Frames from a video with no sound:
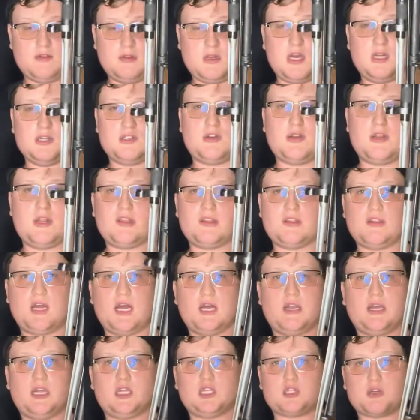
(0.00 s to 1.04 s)
underneath,
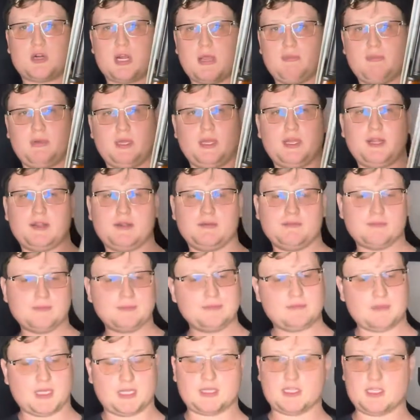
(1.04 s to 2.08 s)
not a tri-blade,
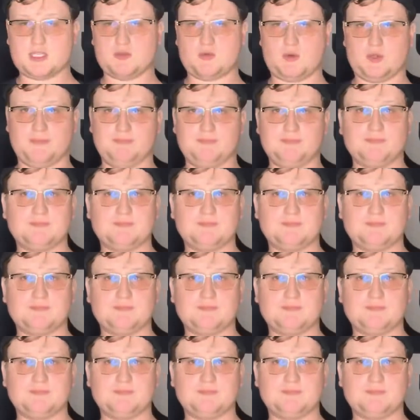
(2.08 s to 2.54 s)
like this one.